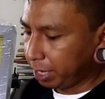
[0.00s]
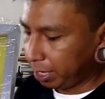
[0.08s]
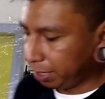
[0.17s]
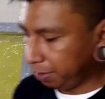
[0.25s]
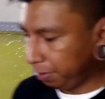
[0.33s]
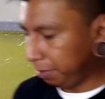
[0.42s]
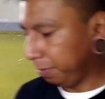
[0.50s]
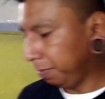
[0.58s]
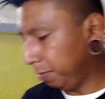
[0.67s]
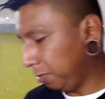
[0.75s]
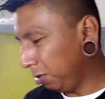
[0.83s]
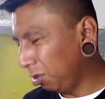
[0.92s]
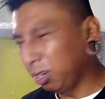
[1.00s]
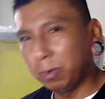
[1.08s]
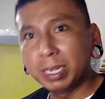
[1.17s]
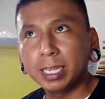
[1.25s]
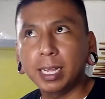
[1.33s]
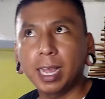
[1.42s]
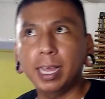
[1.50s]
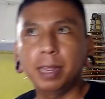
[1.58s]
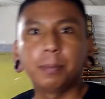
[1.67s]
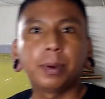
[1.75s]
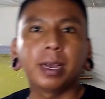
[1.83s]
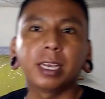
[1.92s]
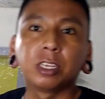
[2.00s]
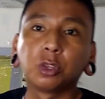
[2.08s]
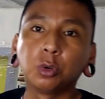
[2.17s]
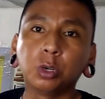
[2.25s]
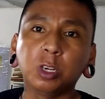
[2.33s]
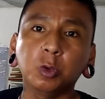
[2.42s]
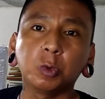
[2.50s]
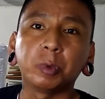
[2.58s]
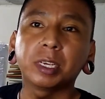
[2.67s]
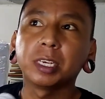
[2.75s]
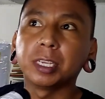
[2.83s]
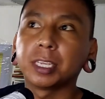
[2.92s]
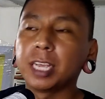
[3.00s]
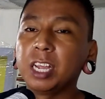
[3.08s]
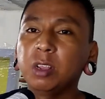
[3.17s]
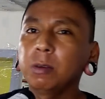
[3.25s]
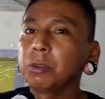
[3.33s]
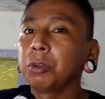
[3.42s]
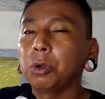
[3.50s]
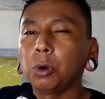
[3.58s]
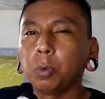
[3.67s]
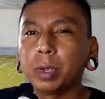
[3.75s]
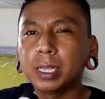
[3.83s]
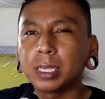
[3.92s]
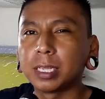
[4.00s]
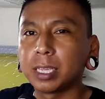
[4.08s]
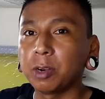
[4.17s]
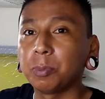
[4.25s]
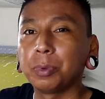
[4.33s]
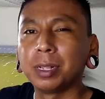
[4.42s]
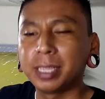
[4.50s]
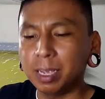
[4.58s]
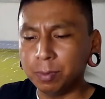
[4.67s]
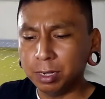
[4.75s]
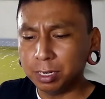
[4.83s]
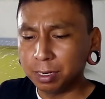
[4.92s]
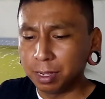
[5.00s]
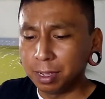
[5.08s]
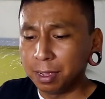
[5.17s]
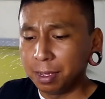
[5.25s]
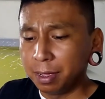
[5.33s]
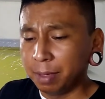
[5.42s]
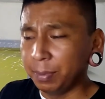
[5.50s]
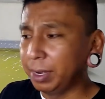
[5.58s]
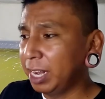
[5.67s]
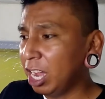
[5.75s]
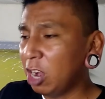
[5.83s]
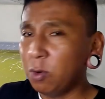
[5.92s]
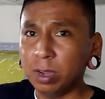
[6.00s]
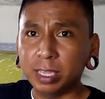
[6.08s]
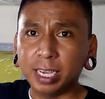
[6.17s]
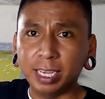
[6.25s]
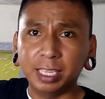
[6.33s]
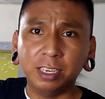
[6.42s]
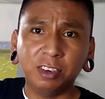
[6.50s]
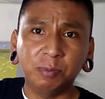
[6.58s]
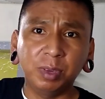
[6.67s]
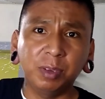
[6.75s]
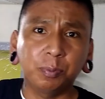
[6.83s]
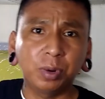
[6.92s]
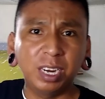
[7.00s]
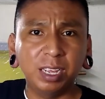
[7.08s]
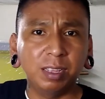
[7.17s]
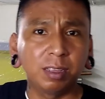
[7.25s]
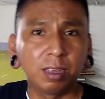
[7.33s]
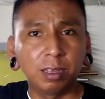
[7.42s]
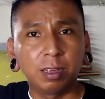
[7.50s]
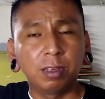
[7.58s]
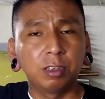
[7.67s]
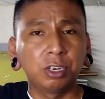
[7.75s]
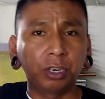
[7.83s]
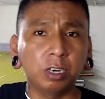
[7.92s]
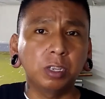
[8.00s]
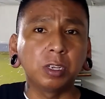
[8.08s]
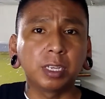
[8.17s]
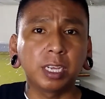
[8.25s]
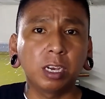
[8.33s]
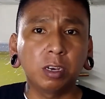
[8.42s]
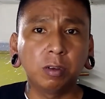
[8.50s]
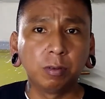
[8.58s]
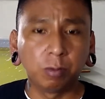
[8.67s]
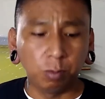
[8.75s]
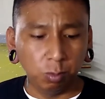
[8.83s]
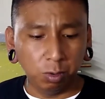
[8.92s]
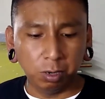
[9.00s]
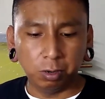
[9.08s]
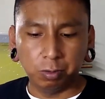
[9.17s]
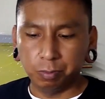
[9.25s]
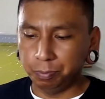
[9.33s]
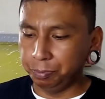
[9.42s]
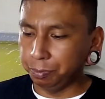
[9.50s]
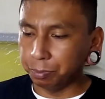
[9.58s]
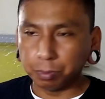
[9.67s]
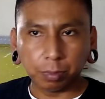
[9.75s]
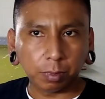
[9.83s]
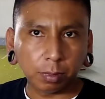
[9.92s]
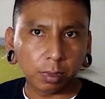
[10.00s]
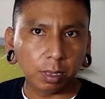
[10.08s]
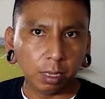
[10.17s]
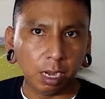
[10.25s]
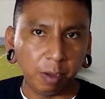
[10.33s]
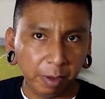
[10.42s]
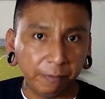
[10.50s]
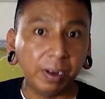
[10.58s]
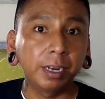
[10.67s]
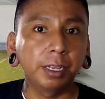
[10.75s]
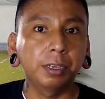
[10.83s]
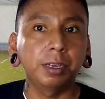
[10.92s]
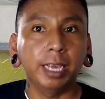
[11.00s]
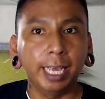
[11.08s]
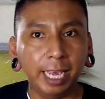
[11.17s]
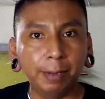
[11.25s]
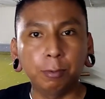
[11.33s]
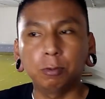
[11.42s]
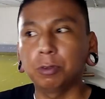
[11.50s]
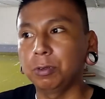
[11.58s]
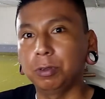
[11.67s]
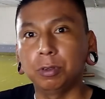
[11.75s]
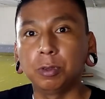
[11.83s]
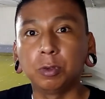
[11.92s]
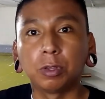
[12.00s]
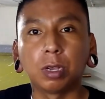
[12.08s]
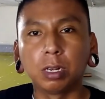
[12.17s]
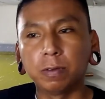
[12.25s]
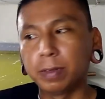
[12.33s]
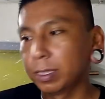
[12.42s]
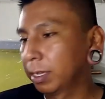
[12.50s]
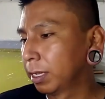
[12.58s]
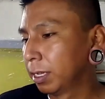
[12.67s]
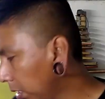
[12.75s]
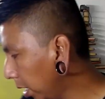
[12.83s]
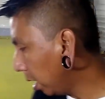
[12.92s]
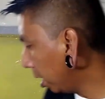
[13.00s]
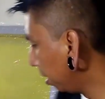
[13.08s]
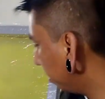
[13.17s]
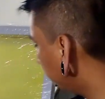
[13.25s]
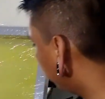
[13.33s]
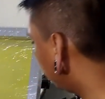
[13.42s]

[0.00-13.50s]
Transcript: that. The only reason I didn't buy it sooner was because I knew I was gonna go to waste because I don't print that much. But now with the idea of me printing shirts to sell, well, I'm finally able to use all of it. And